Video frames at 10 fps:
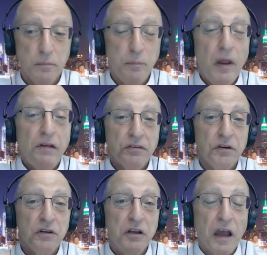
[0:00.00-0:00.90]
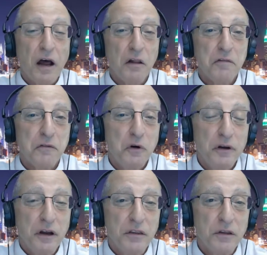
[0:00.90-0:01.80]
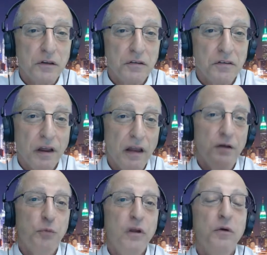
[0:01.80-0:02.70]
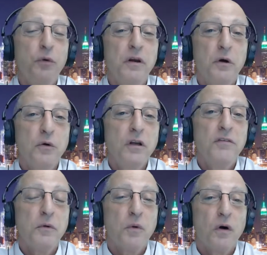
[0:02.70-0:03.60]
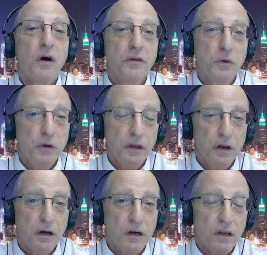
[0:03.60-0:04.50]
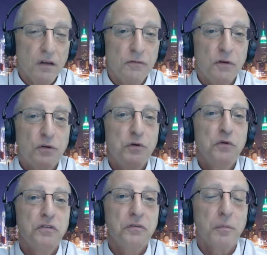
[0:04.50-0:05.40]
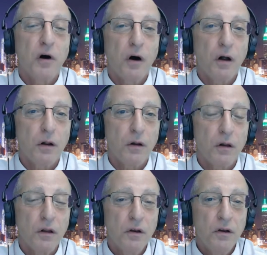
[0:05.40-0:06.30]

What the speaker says: basically California, I think, is saying we don't even want you here. If you're too small